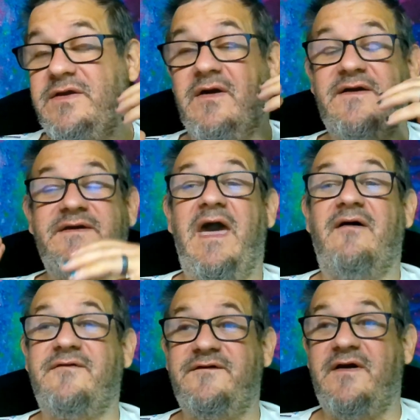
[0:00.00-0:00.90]
You guys
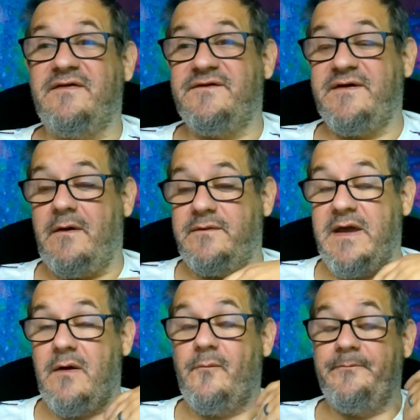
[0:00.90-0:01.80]
have to check this out.
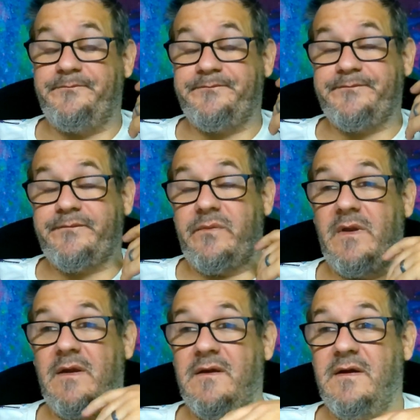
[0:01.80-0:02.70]
Now,
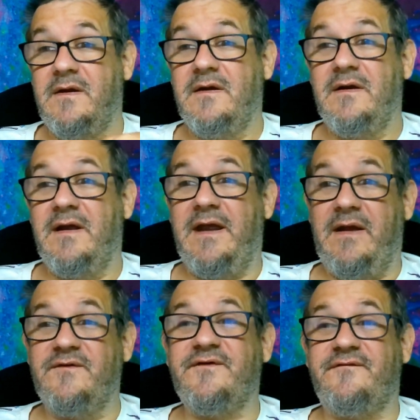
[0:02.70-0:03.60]

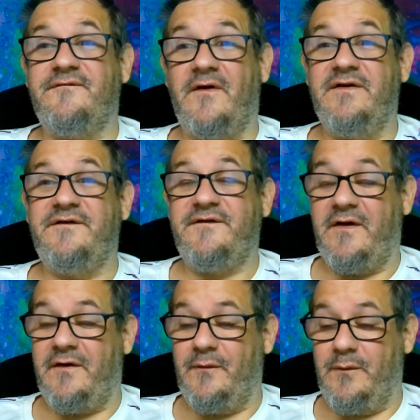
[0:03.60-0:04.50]
it was a fun
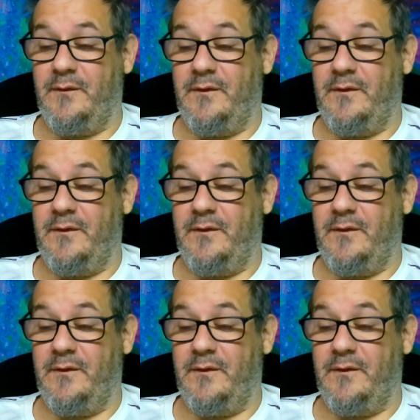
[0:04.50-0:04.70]
show,